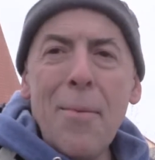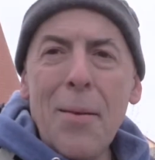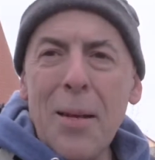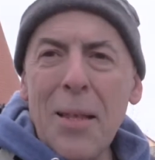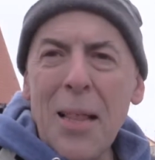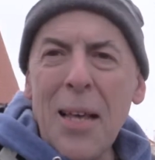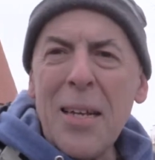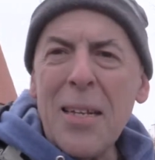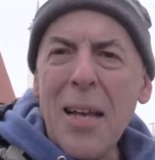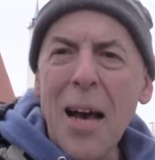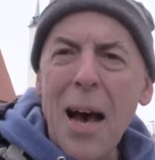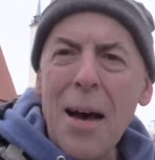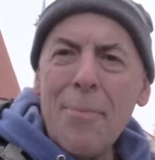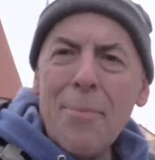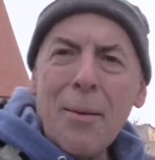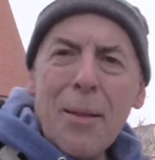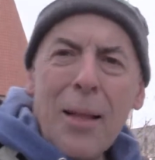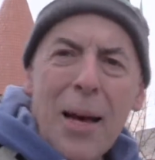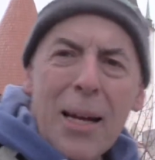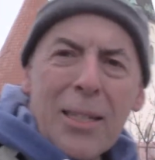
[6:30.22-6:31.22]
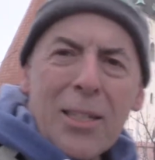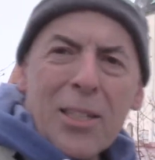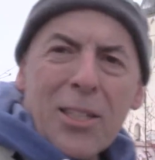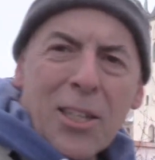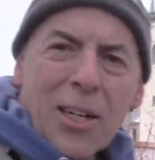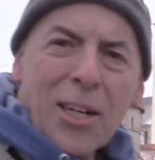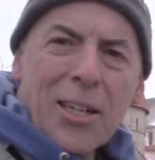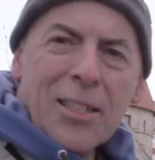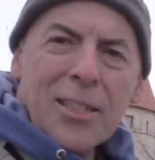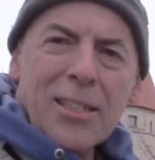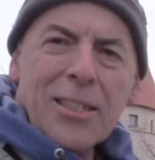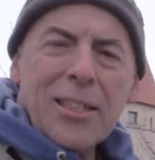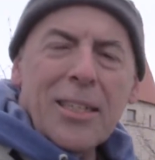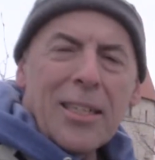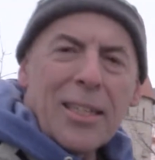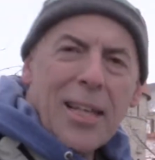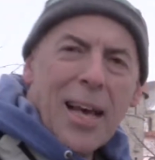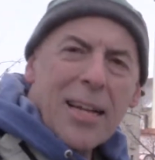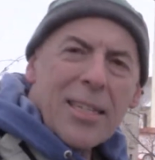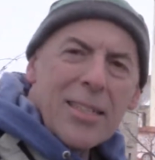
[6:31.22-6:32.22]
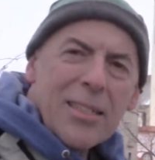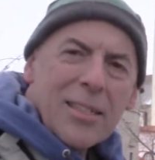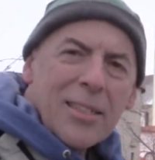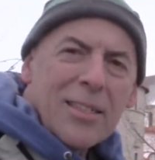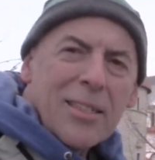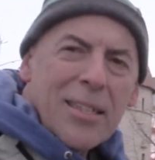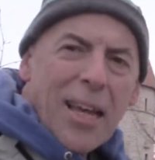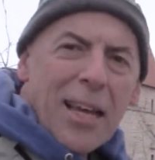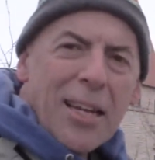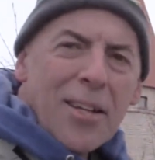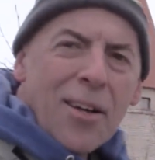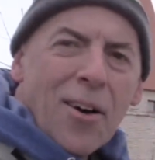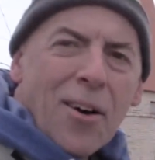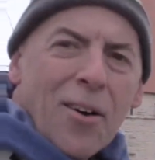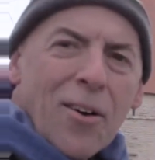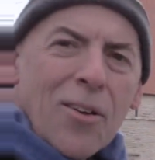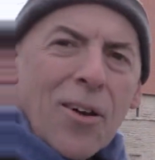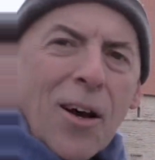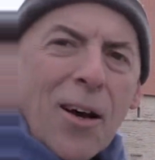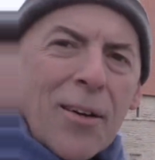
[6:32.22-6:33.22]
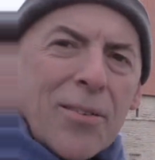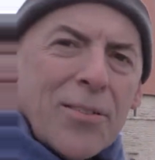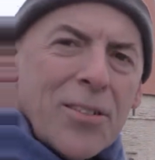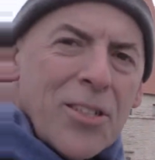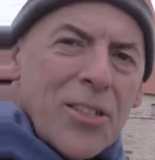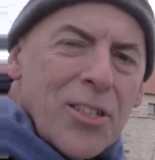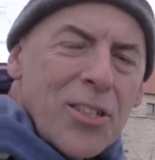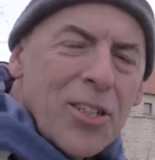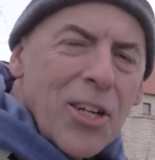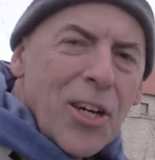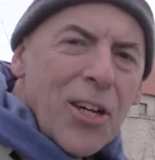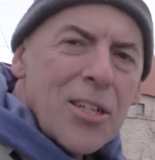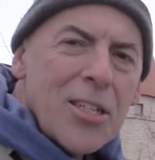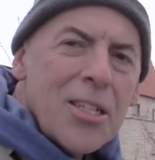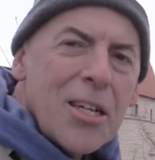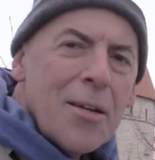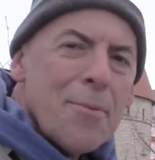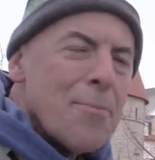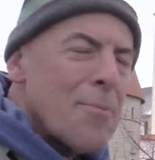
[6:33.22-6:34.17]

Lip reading: been to the top of that church. That's St. Olaf's Church up